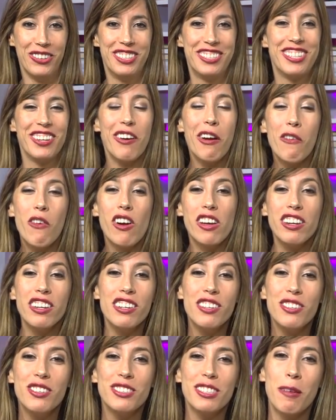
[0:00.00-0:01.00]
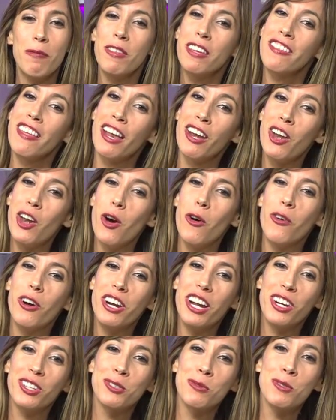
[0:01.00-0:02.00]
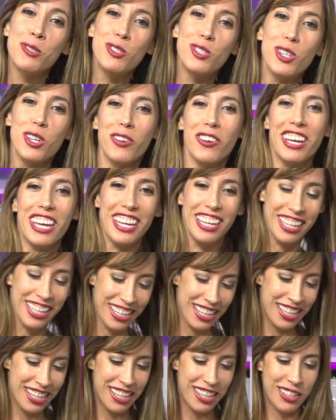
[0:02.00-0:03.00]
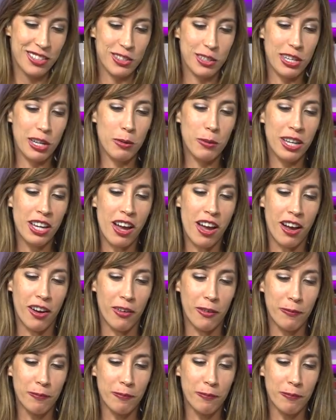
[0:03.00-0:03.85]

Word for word: so I wanted to do something that no one else was doing. So here we go.